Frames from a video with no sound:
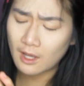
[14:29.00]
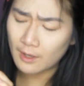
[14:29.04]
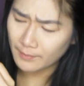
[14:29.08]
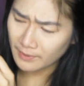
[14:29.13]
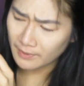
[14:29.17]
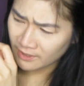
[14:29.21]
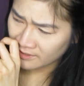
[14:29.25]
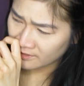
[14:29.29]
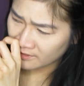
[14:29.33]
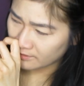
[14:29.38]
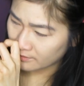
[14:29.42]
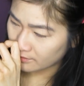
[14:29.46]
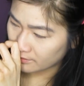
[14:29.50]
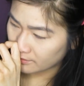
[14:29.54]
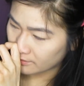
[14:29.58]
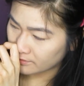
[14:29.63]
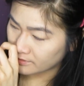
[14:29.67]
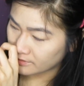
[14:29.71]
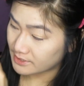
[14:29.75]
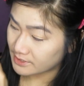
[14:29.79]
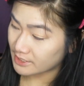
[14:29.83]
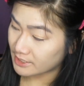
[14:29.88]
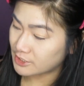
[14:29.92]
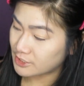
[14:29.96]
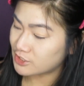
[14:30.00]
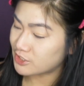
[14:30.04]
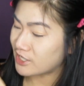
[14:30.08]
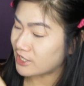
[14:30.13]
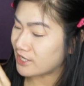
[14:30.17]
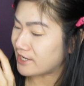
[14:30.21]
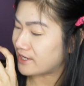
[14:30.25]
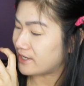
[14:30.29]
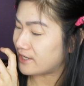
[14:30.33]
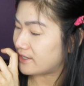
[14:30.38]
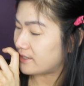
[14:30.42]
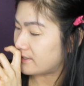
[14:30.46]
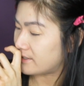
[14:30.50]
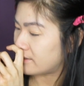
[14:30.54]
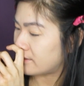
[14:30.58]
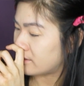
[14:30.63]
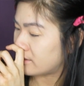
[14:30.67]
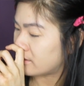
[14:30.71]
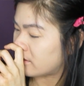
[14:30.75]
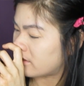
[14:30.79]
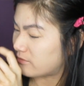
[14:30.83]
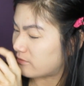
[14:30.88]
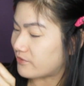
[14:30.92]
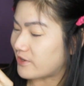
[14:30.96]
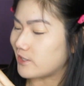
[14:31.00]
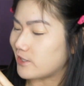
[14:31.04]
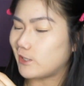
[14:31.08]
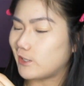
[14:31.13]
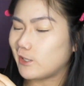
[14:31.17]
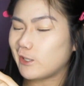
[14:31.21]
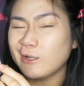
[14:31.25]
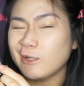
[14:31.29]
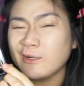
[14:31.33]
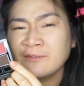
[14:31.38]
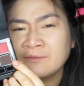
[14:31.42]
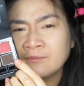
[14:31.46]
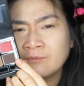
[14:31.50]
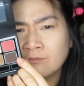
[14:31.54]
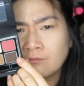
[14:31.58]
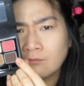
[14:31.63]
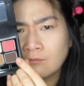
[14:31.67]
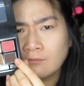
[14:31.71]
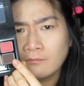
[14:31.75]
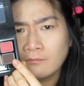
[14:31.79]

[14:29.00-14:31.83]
I'm going to use this shade right here.